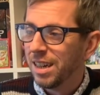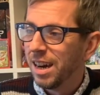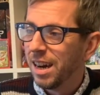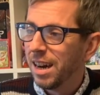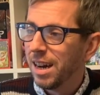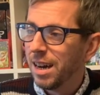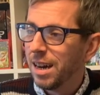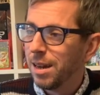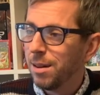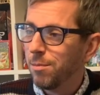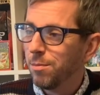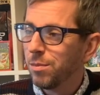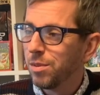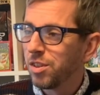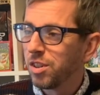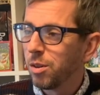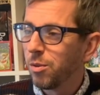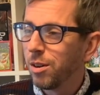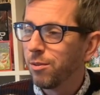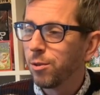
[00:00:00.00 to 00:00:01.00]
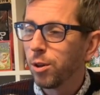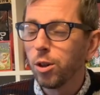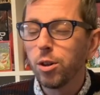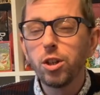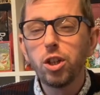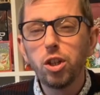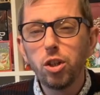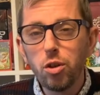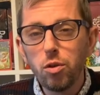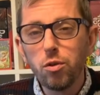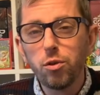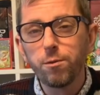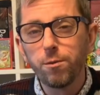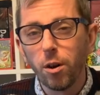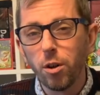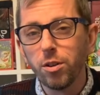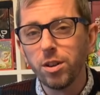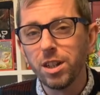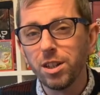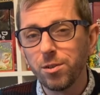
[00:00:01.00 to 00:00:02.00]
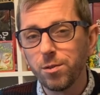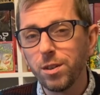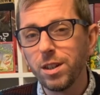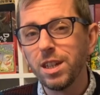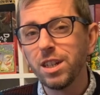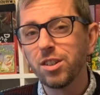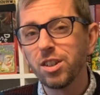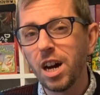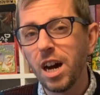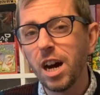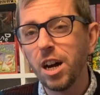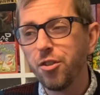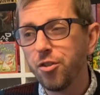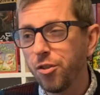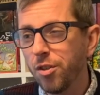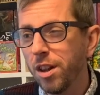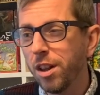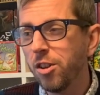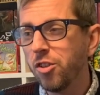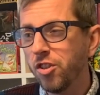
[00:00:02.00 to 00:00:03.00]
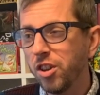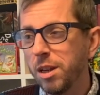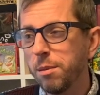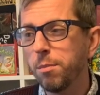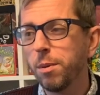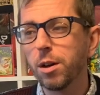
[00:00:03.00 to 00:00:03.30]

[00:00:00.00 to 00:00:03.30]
So I've got a huge fondness for the entire trilogy,